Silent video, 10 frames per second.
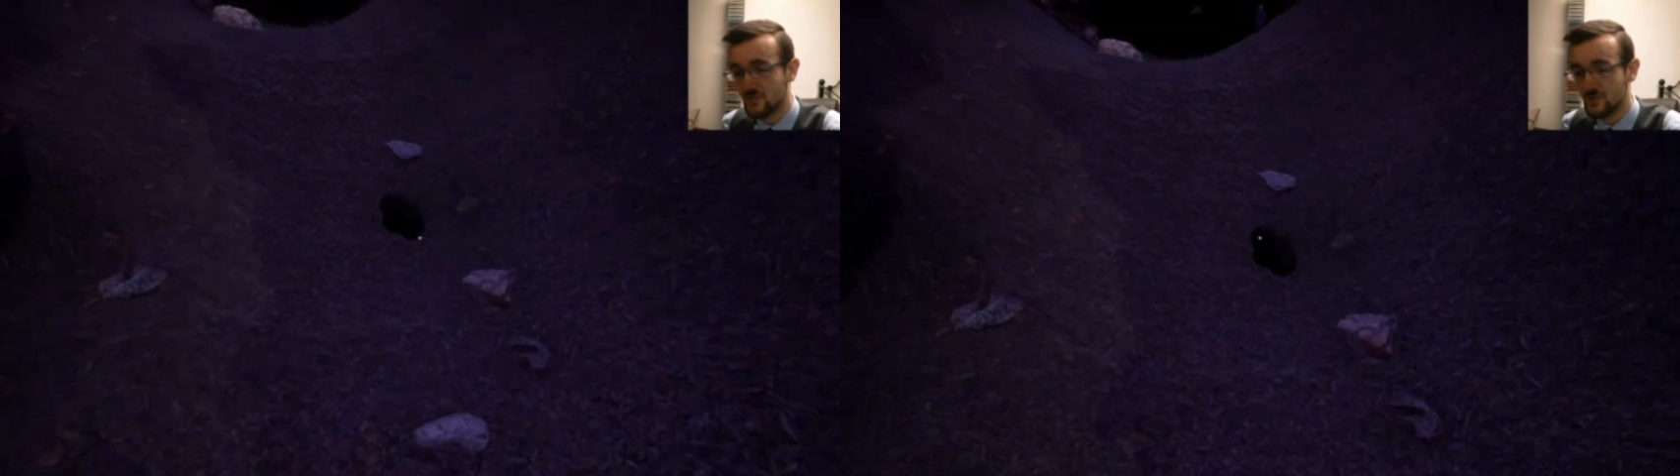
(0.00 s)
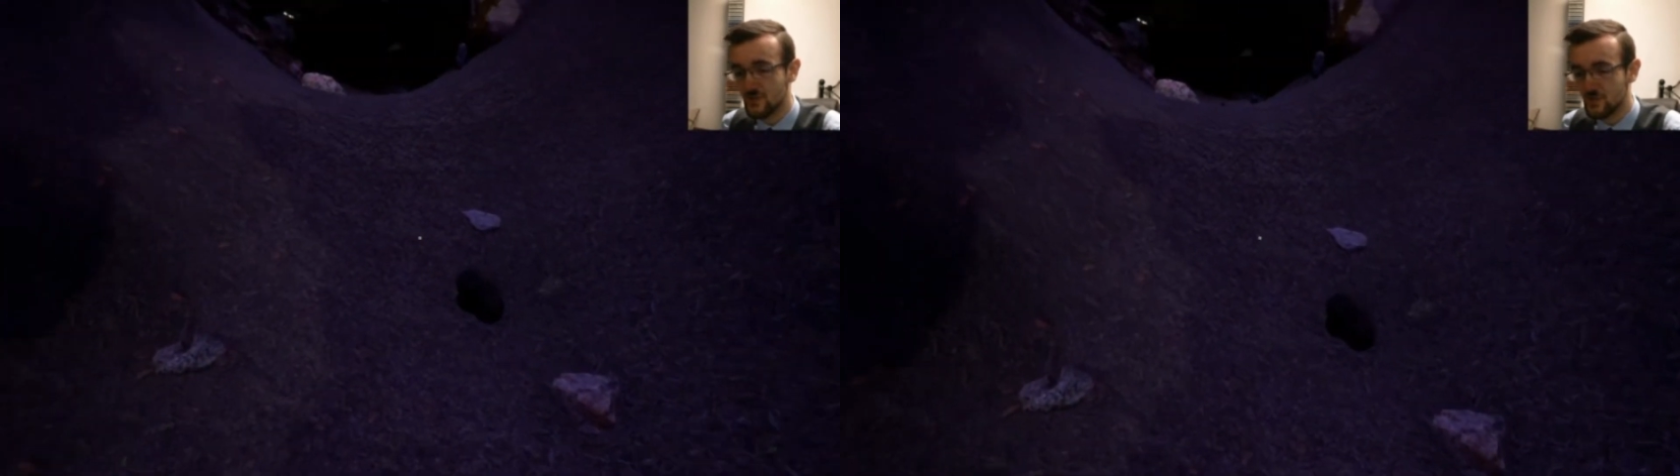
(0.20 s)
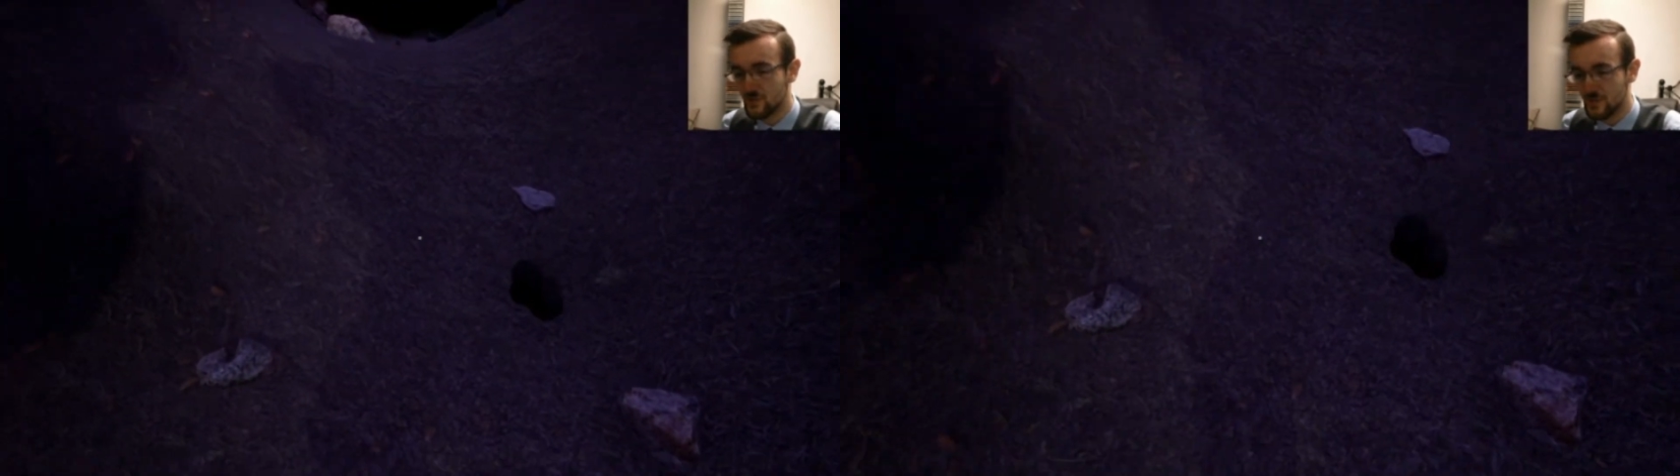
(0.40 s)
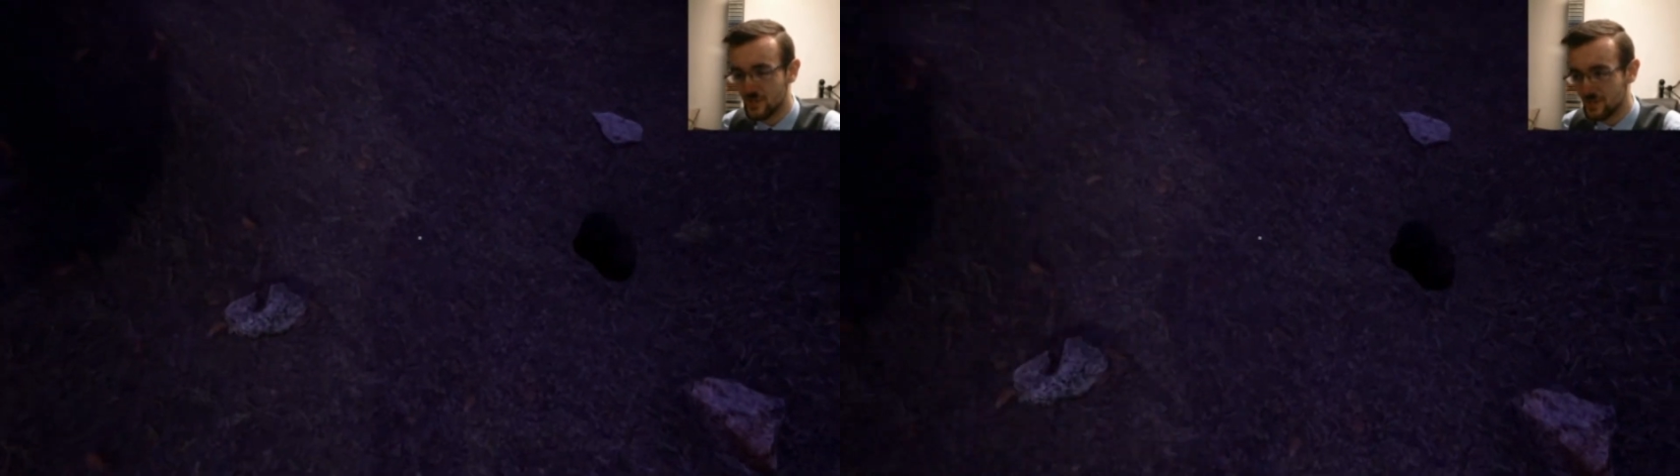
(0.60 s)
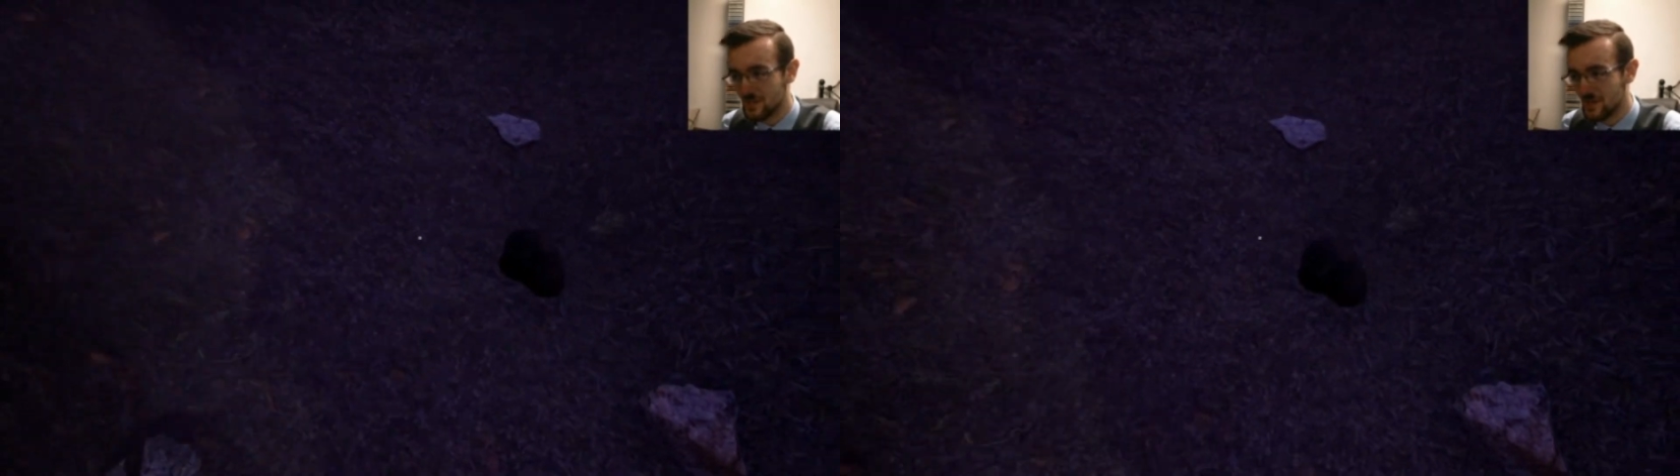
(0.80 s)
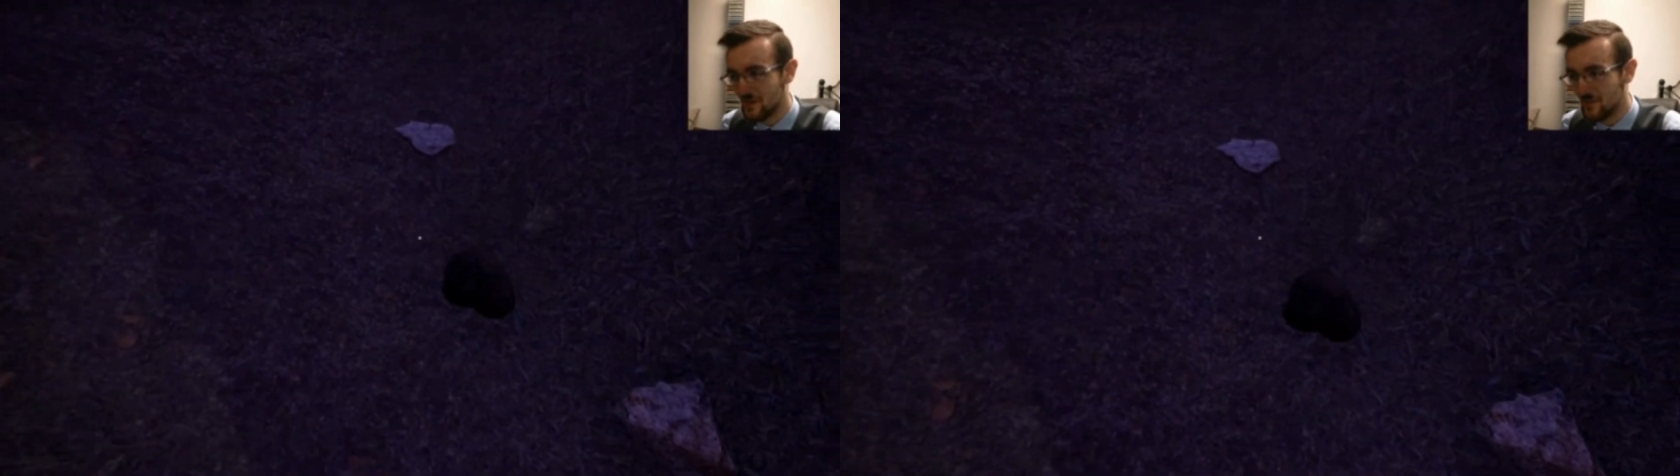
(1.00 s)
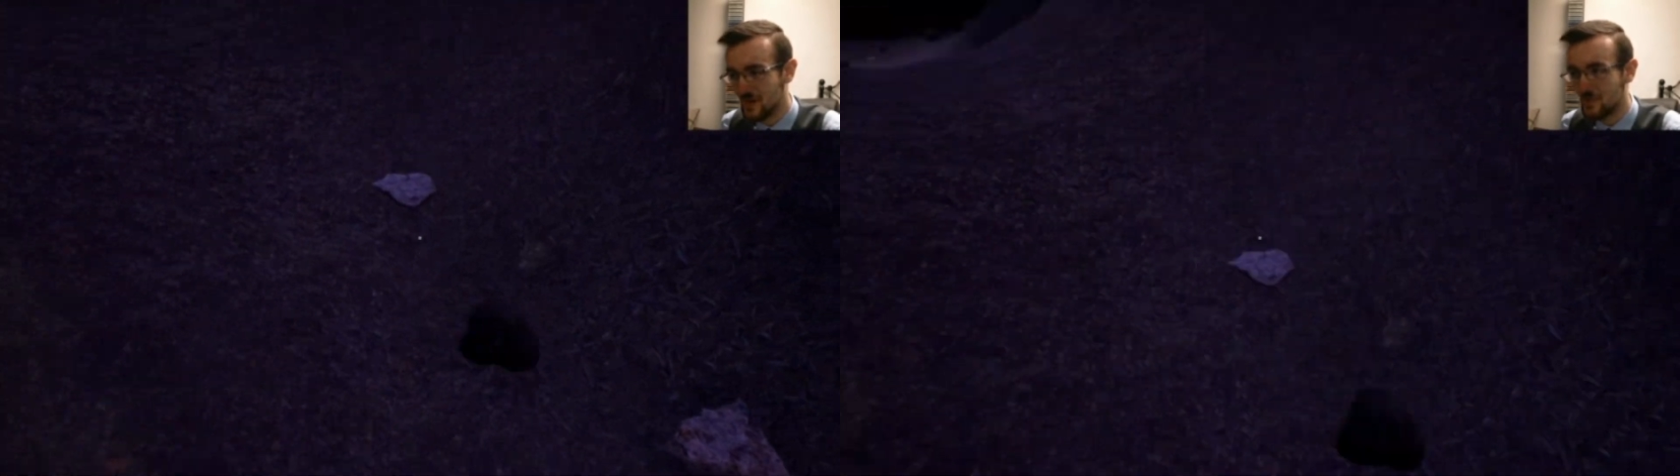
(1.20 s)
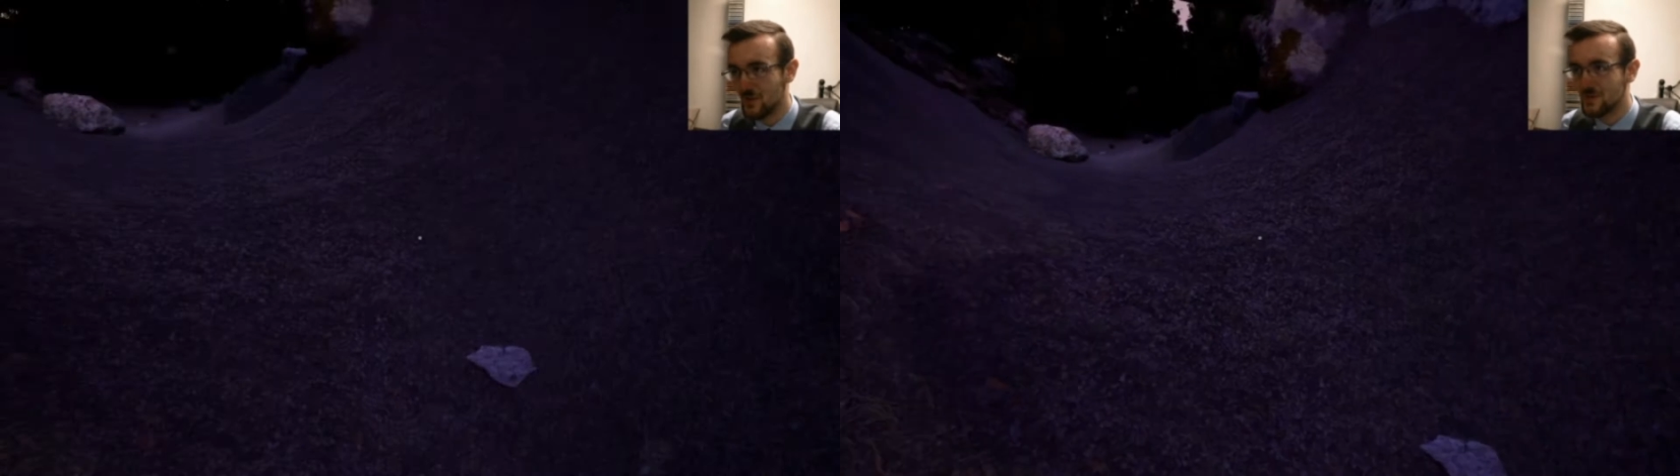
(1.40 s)
introduce this. My
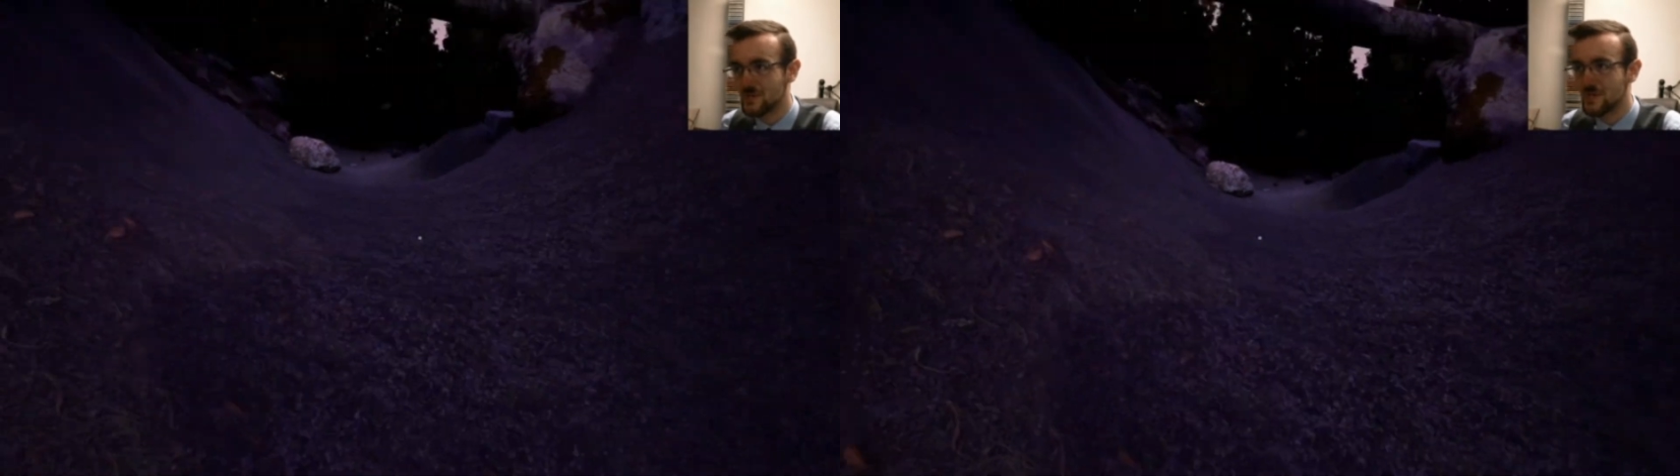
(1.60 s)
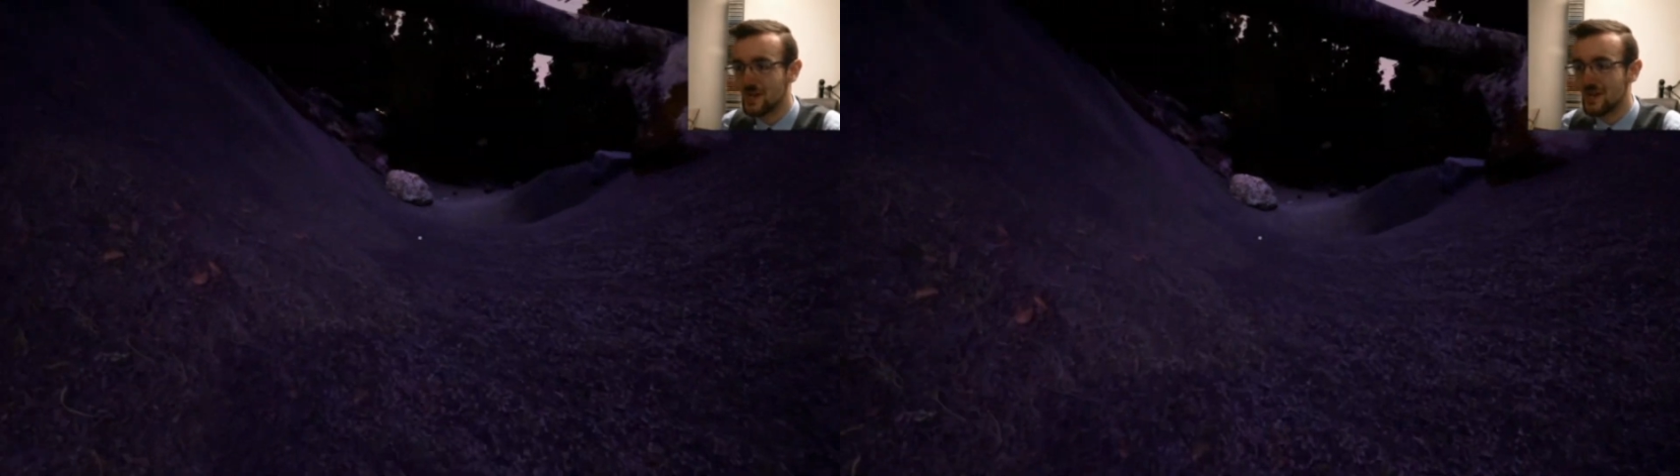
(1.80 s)
apologies.